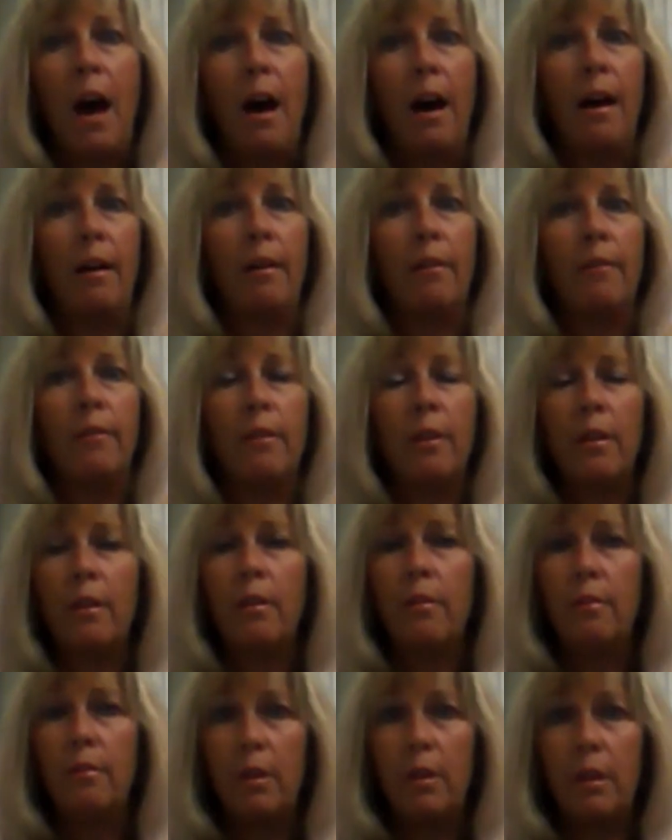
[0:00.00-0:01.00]

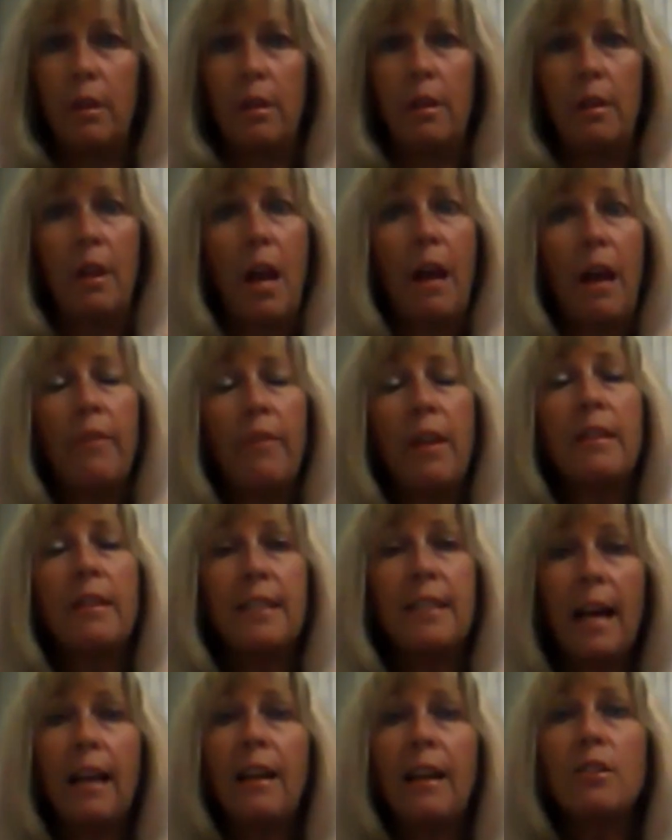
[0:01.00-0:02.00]
And the
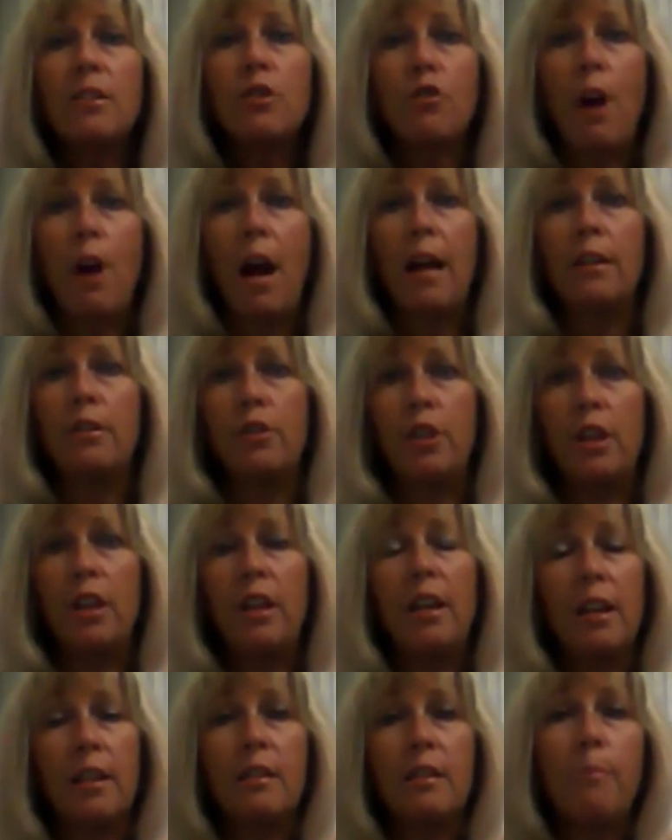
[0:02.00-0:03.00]
second
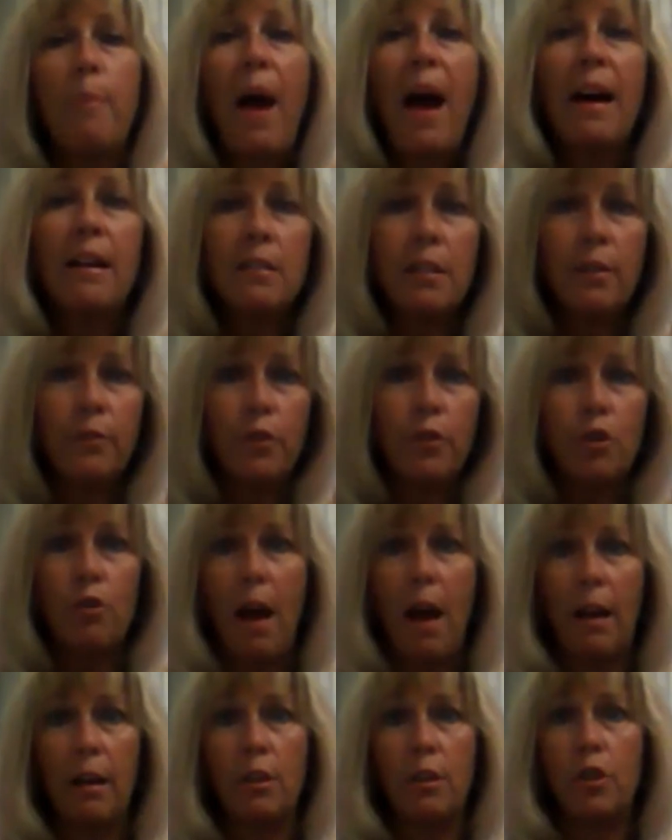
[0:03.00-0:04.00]
strategy is a passive
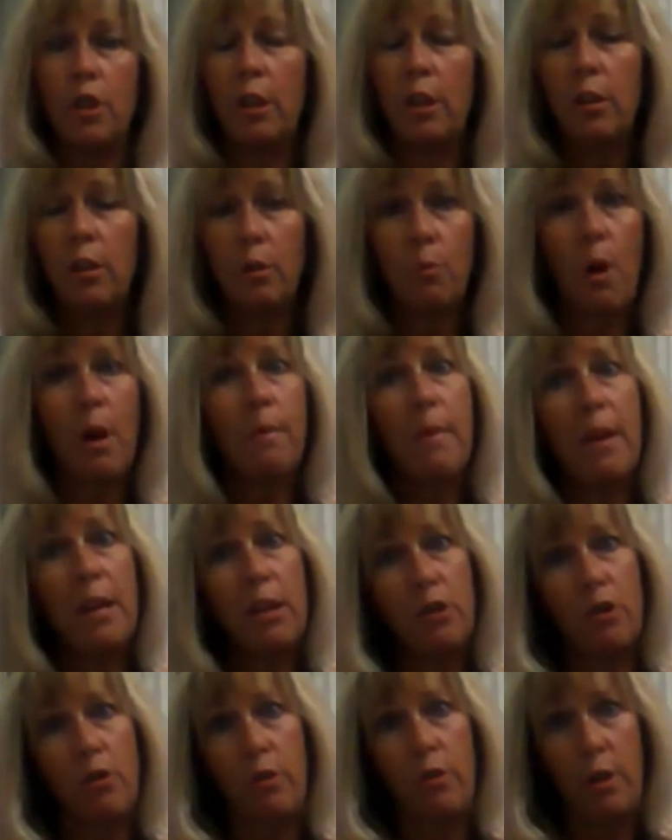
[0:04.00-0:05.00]
strategy, and you want to
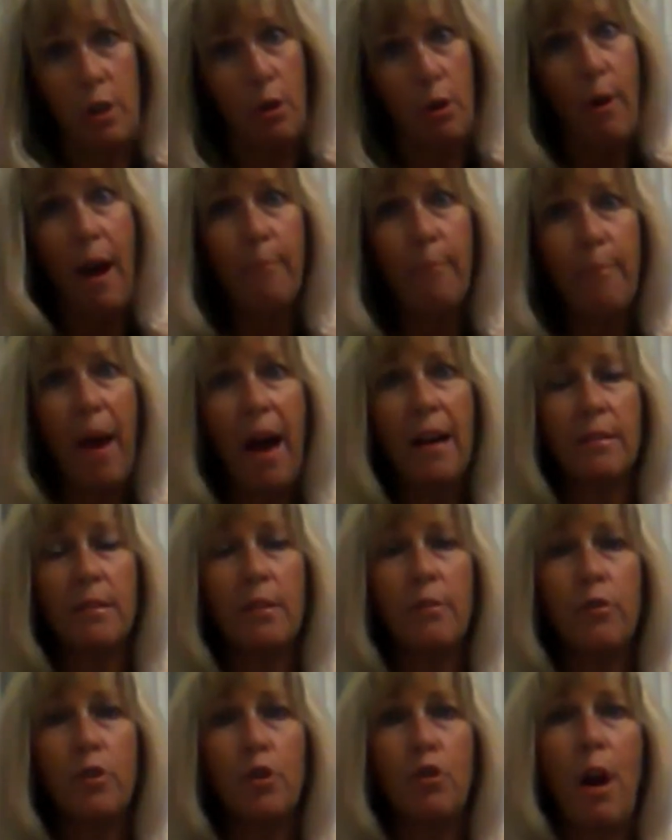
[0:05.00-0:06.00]
make sure that you have
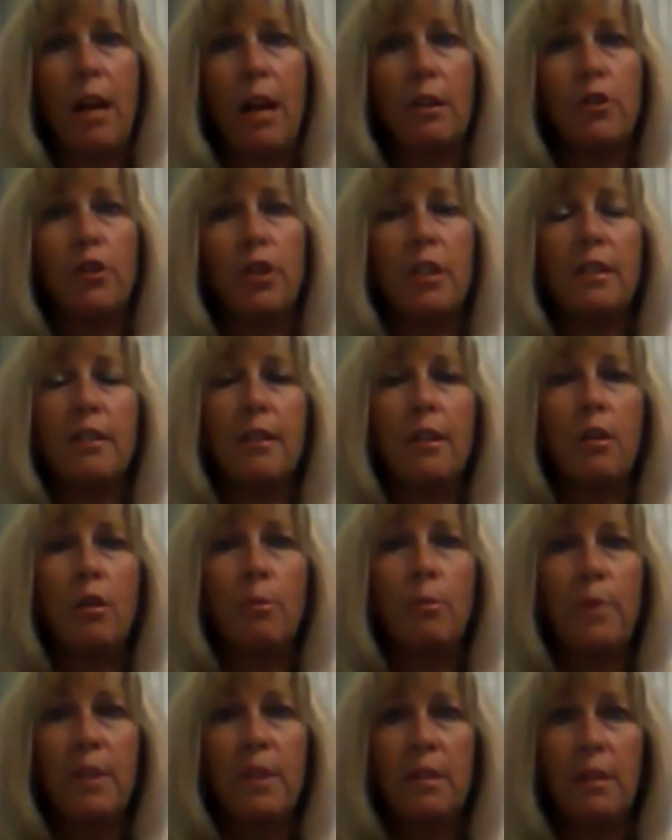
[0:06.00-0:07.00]
passive strategies in
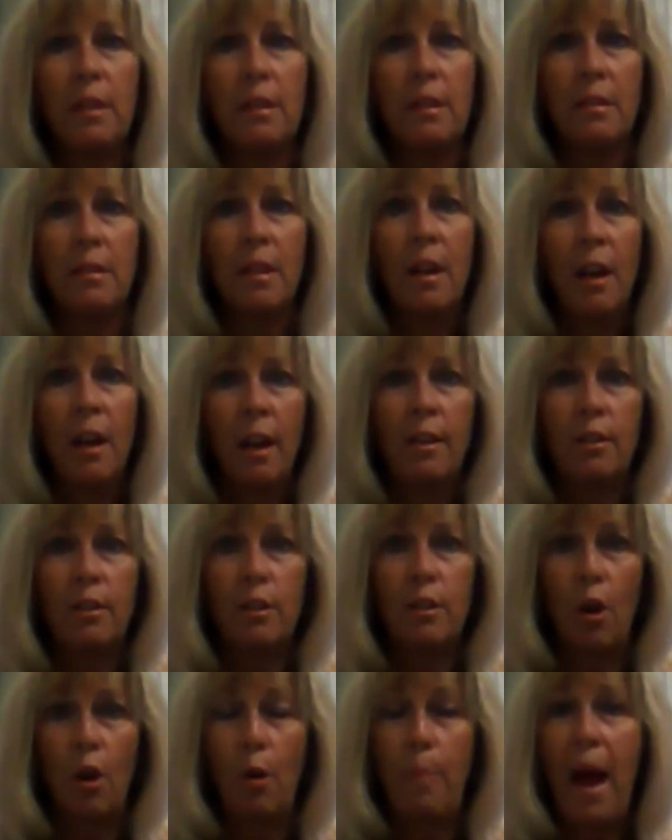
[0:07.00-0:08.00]
your business.
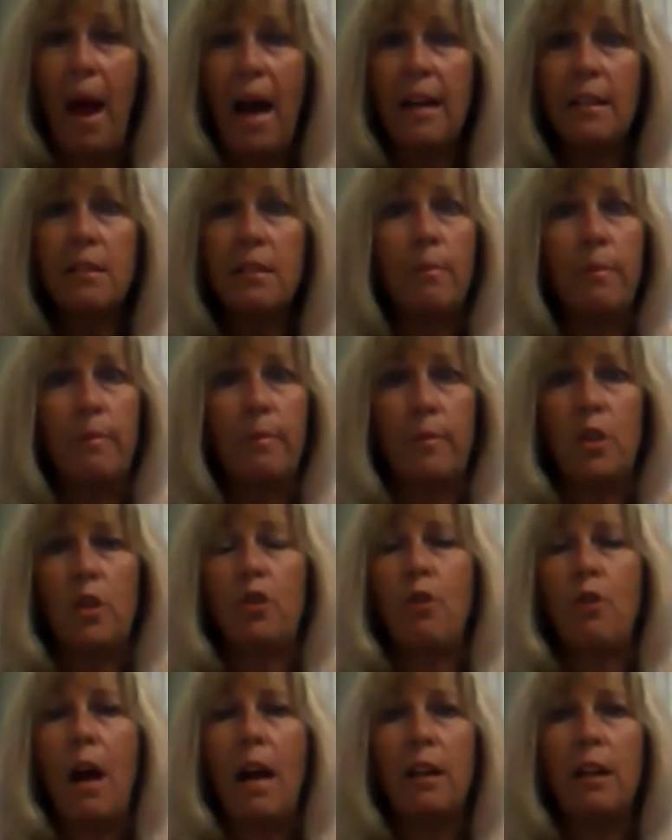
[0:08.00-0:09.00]
So a passive
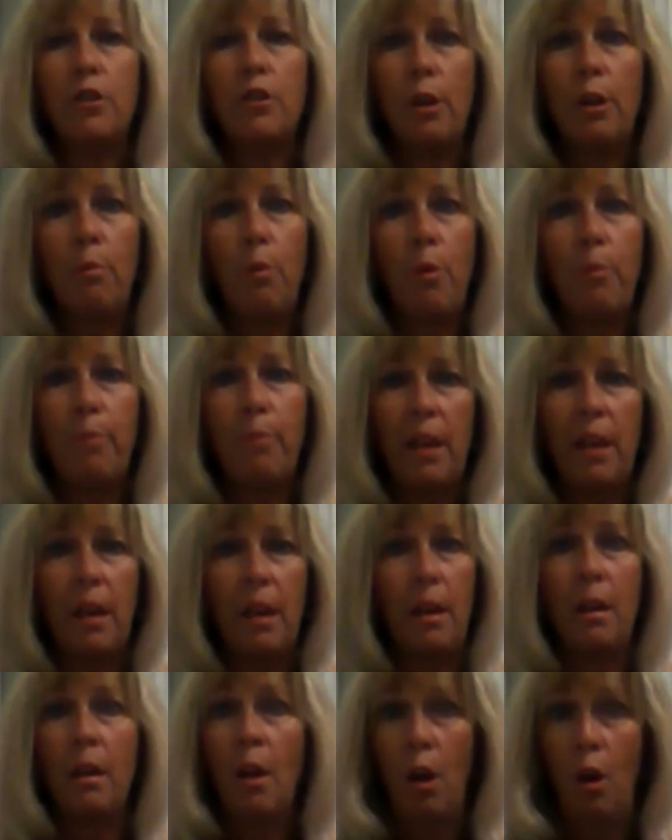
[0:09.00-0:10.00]
strategy would
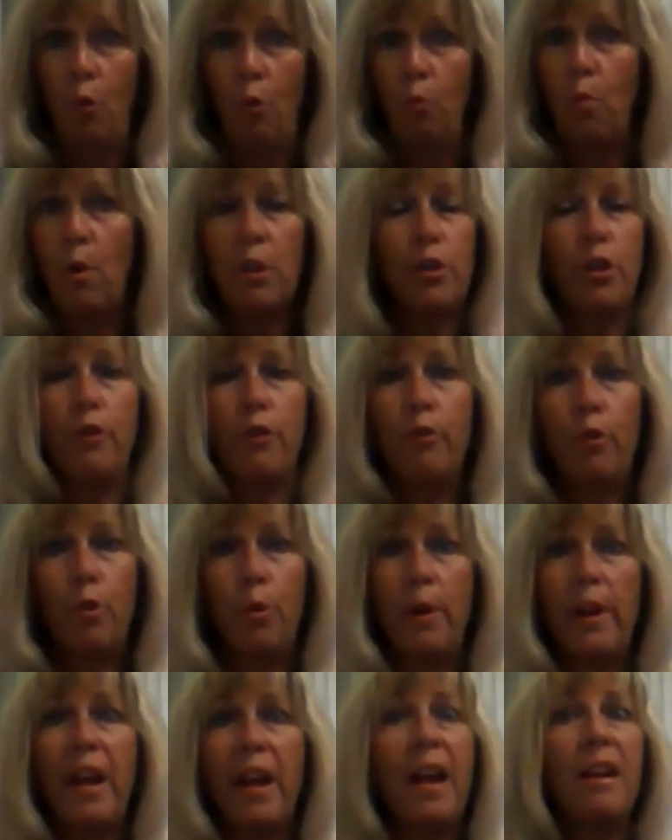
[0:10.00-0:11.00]
be, once you've
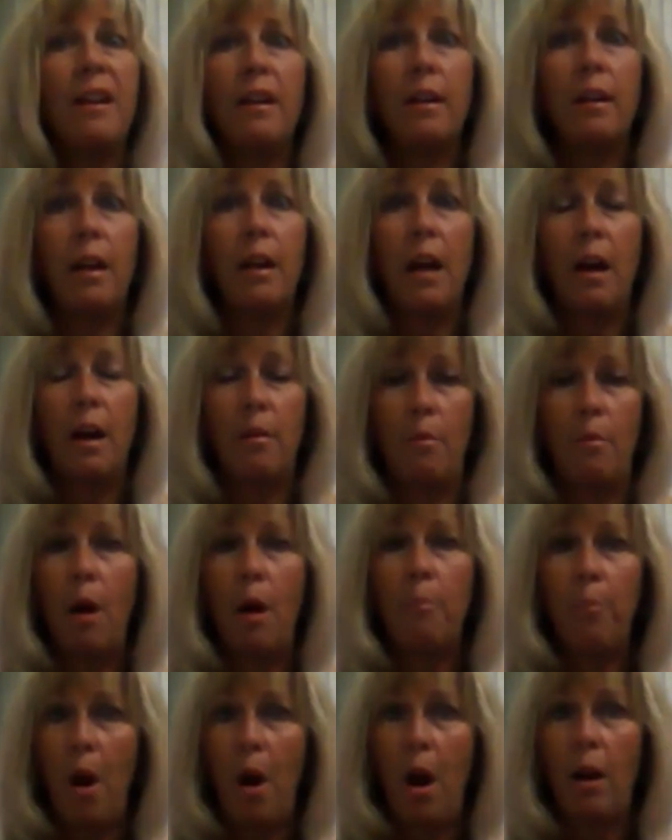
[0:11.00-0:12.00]
created a
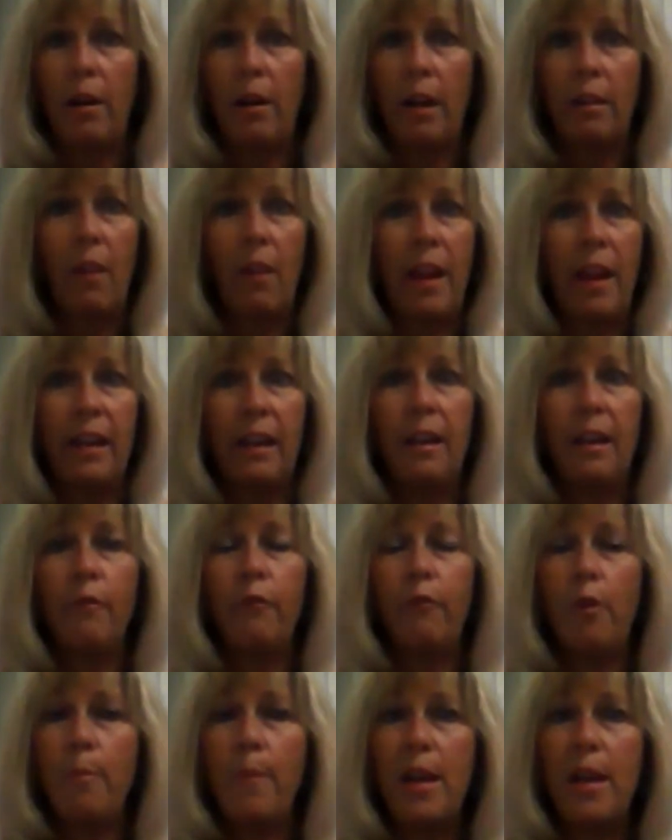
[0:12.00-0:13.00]
product, like an
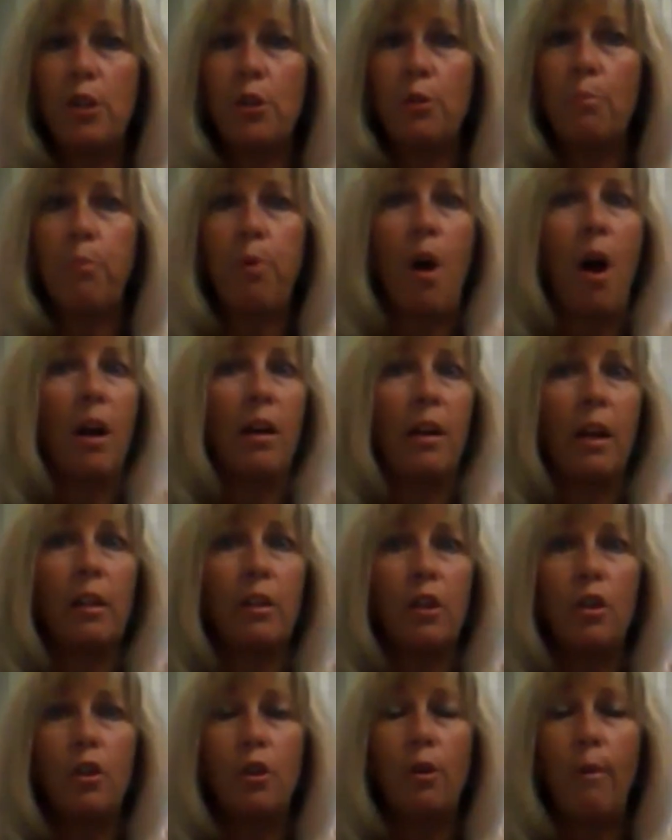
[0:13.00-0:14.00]
information
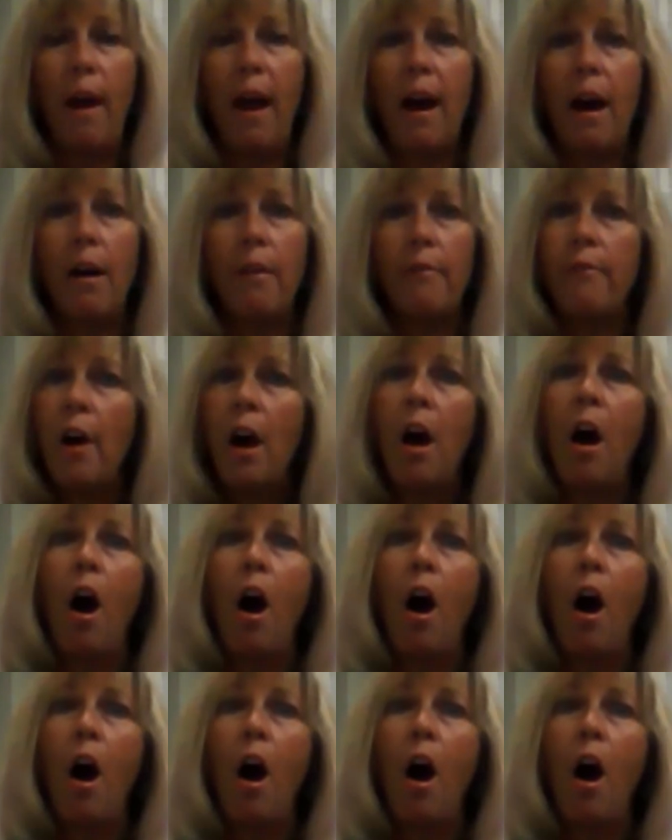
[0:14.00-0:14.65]
product, and you have